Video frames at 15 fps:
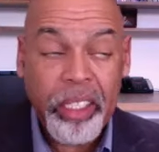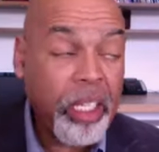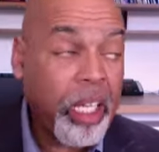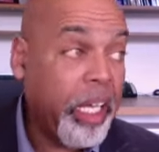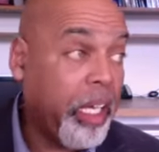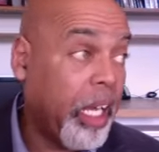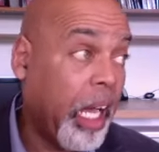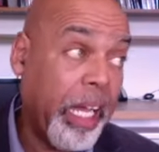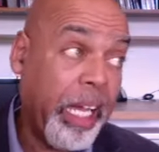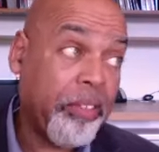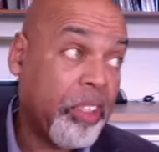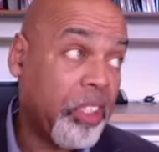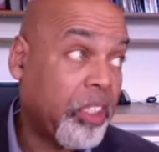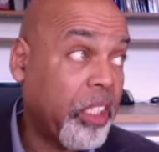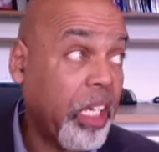And
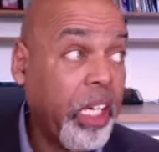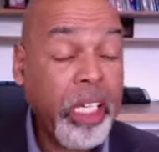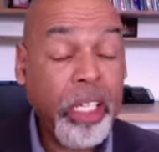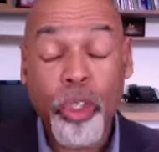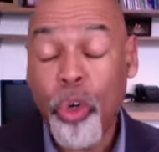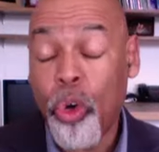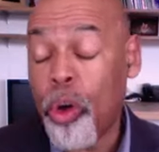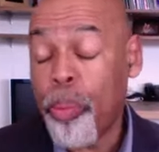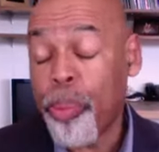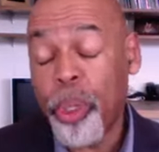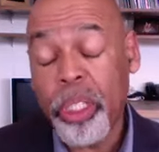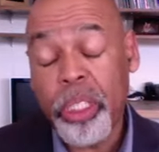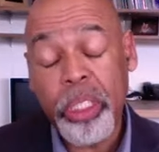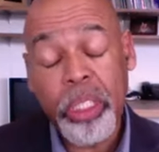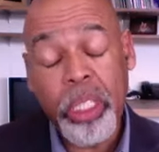I have to say,
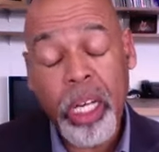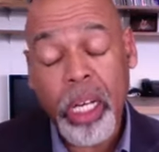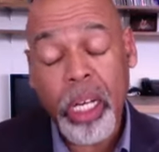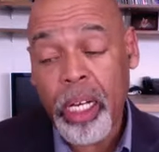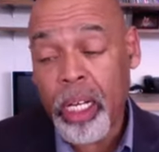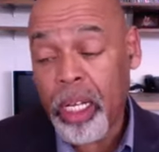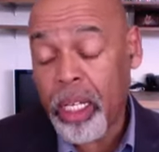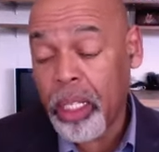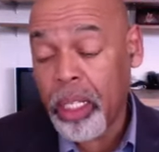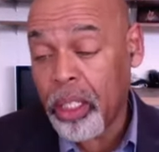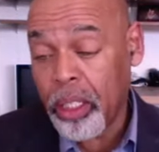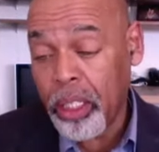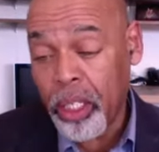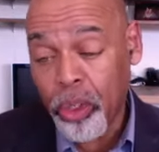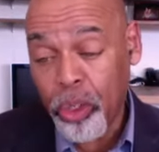corporate
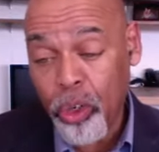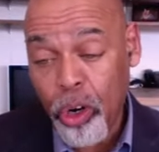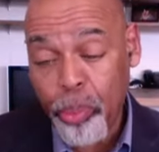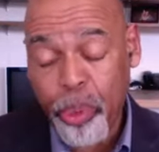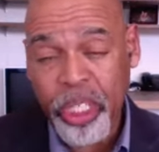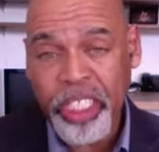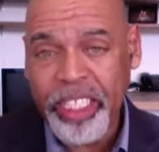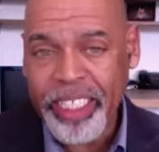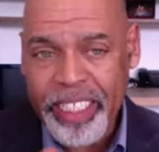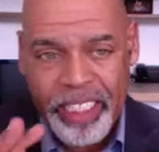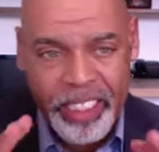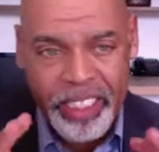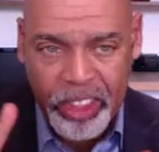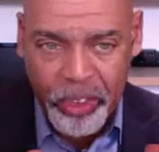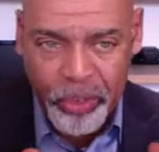
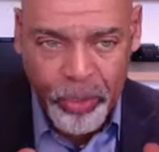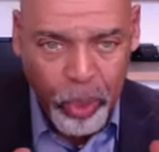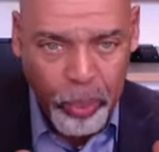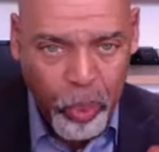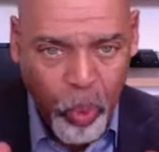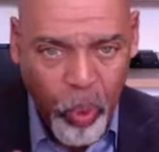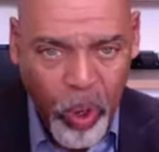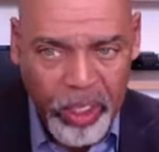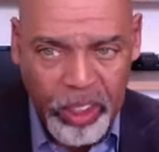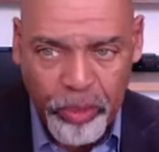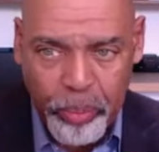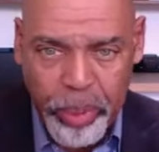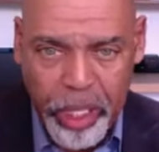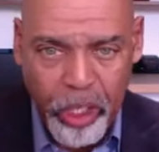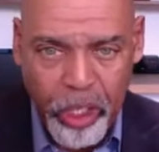lineage, for want
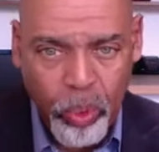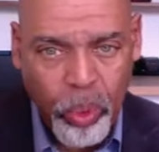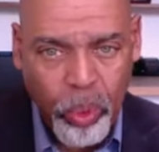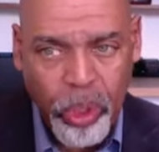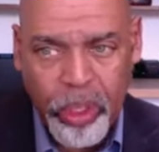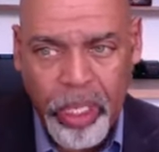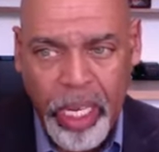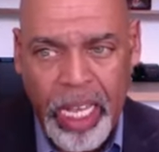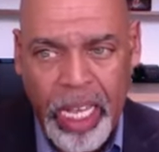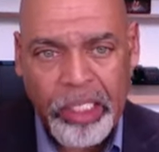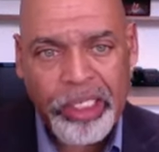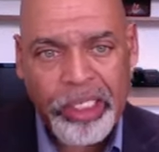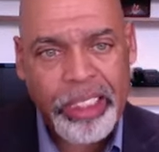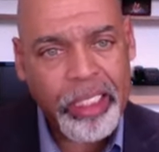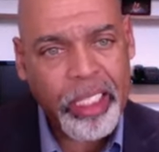of better word,
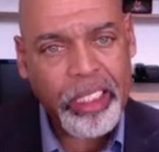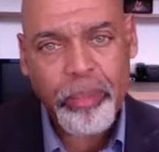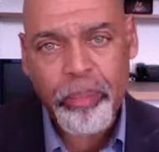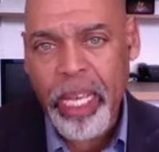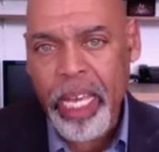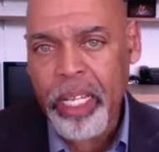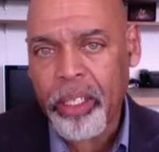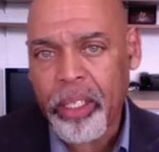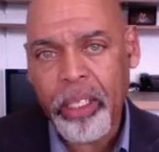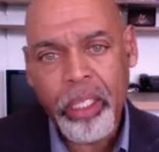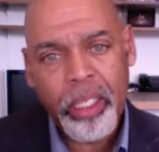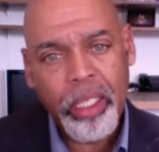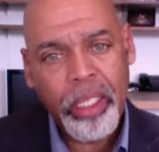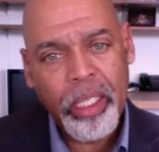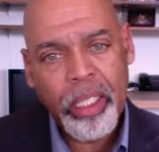actually does matter.
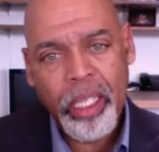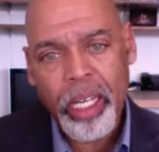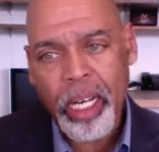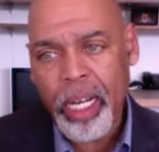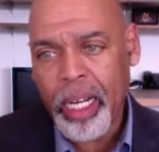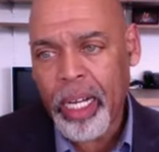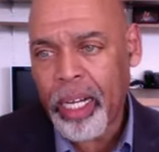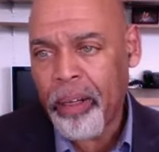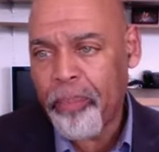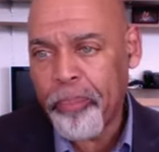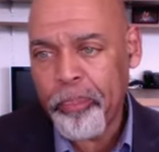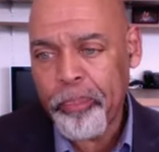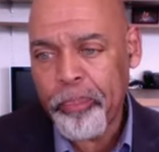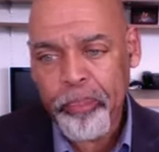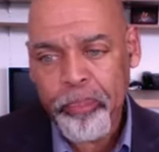
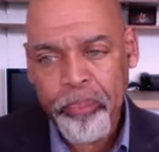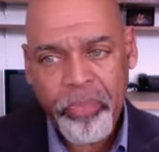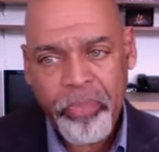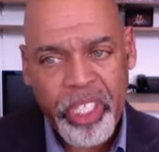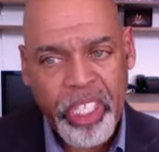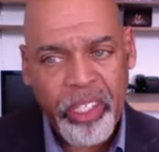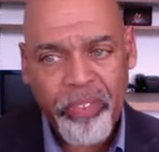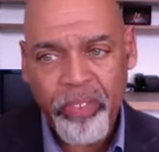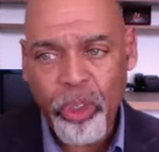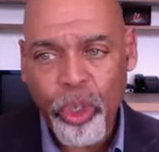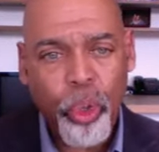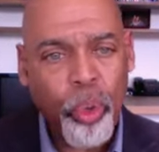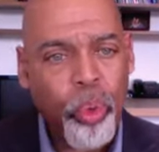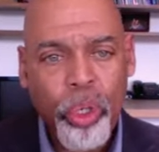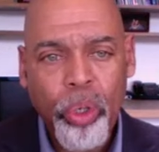
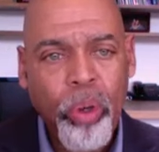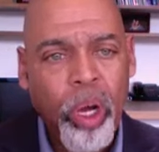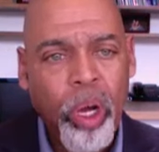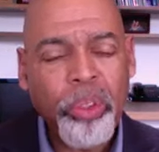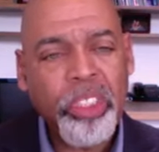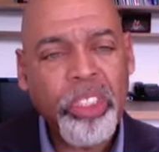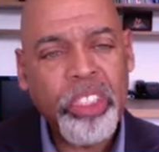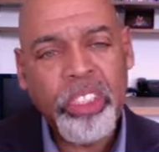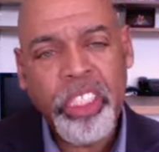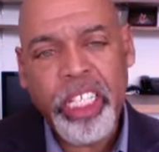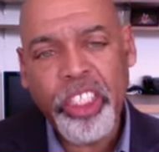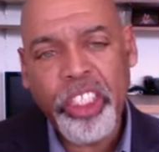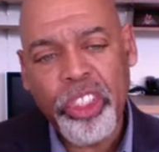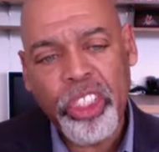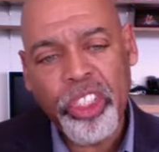Who owns the
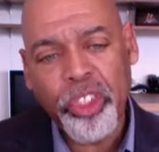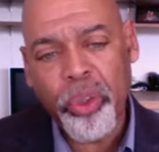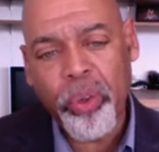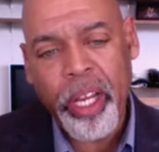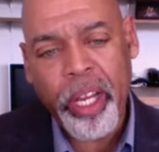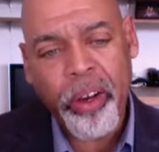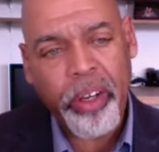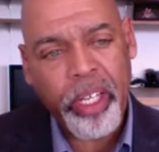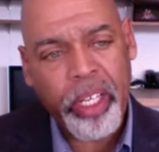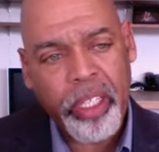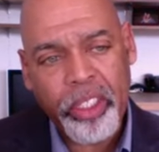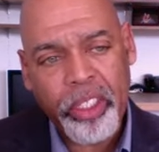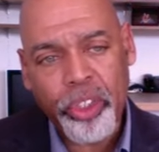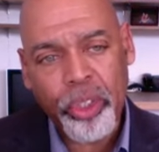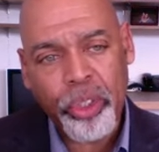station in your area
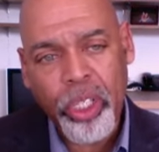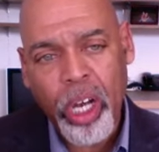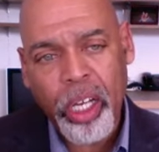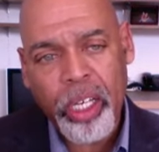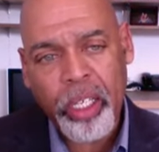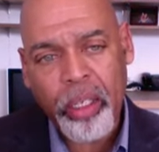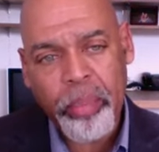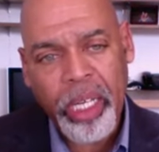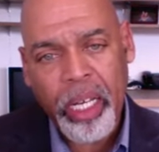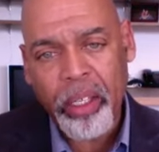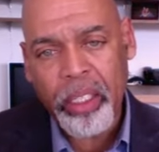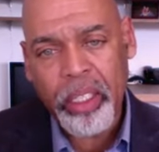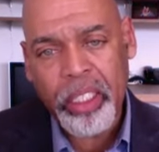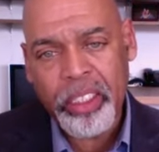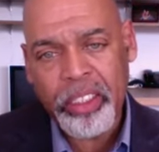that you're talking about?
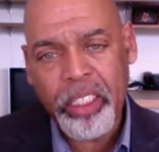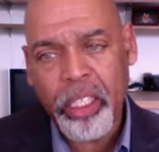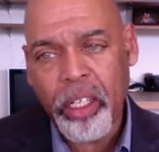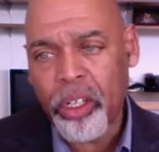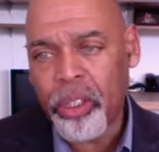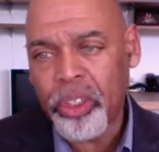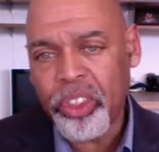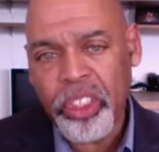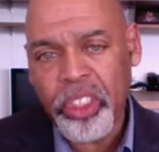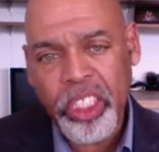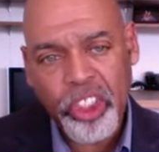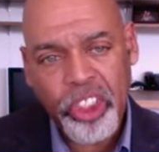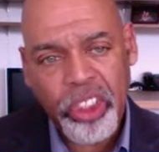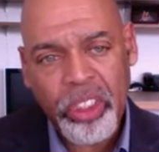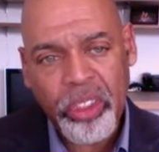Is it a Hearst
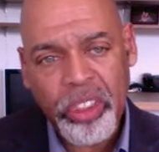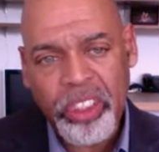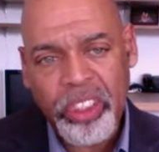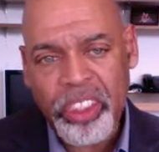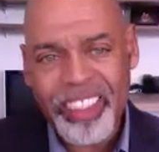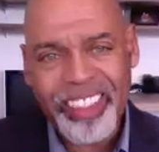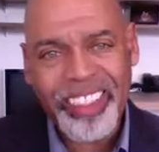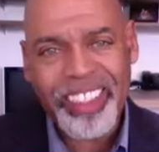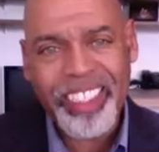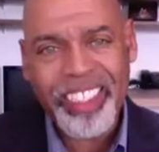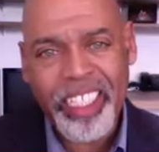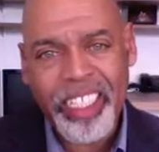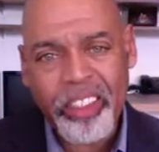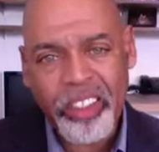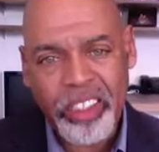station? Is it a
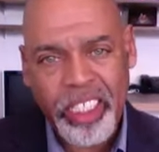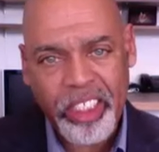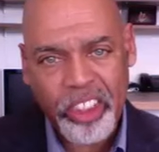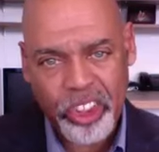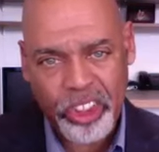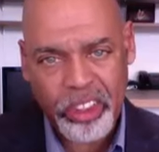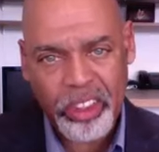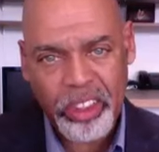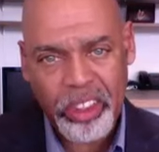Sinclair station?